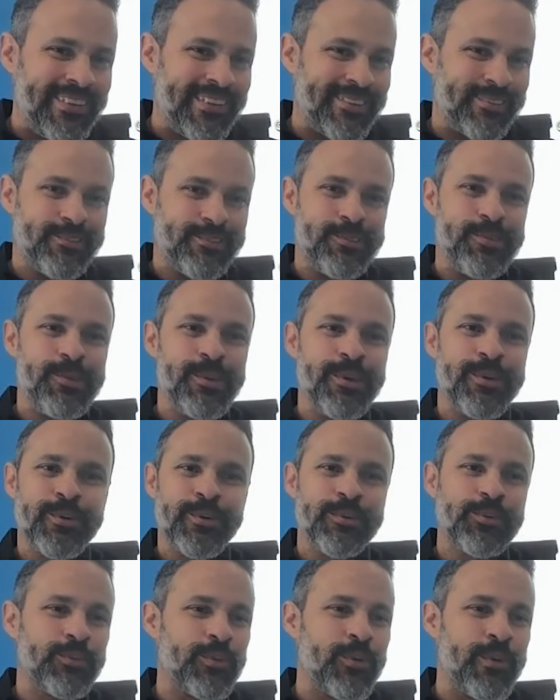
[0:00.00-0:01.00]
Because you
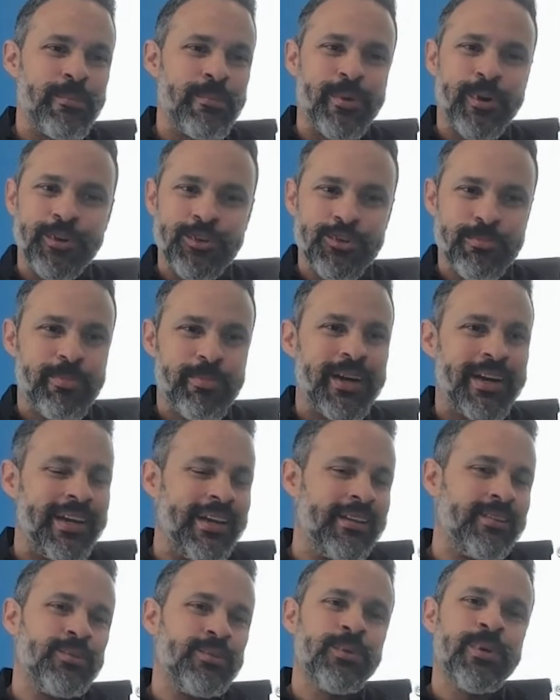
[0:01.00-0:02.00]
learn so much
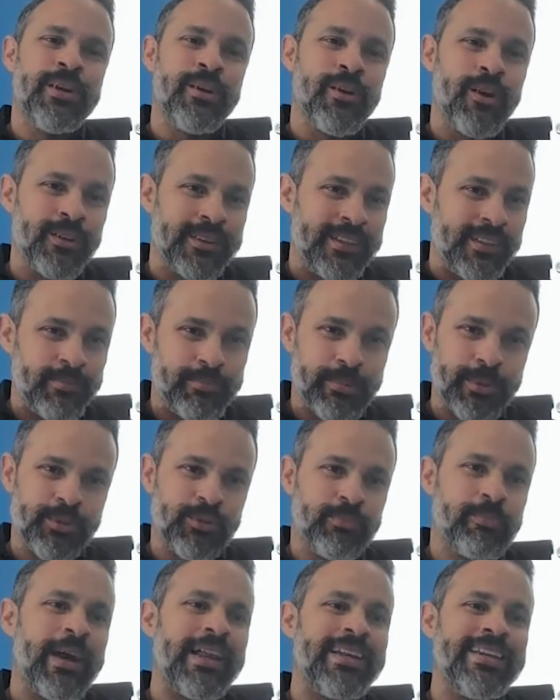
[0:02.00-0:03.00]
by doing all this
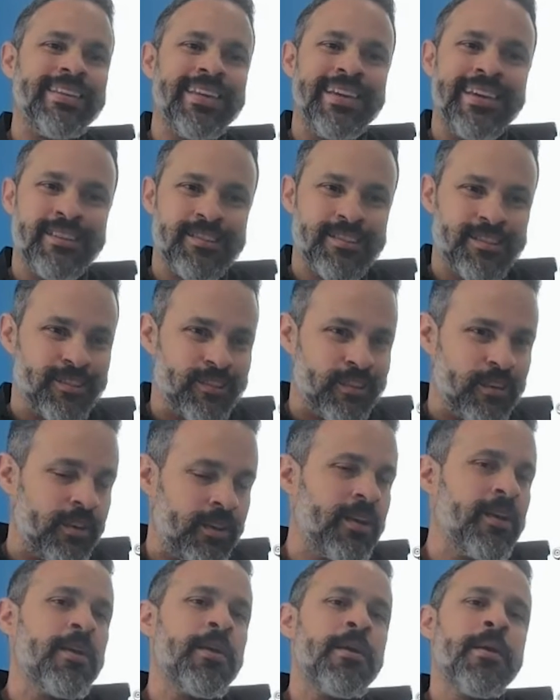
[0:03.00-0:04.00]
process
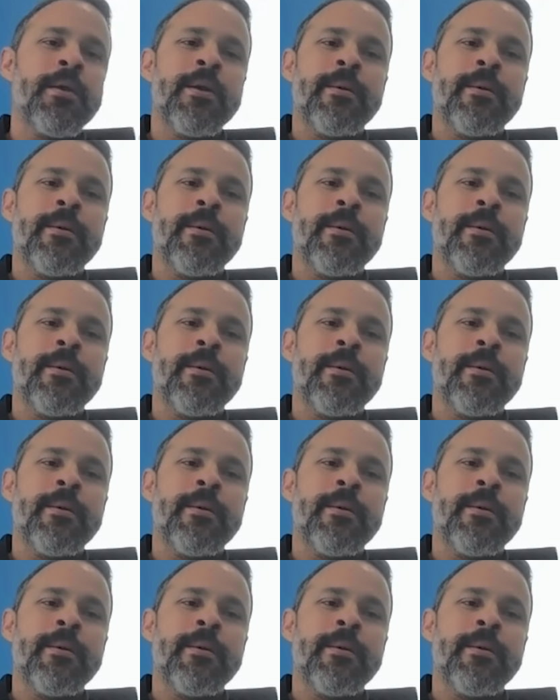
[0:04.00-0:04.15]
validation,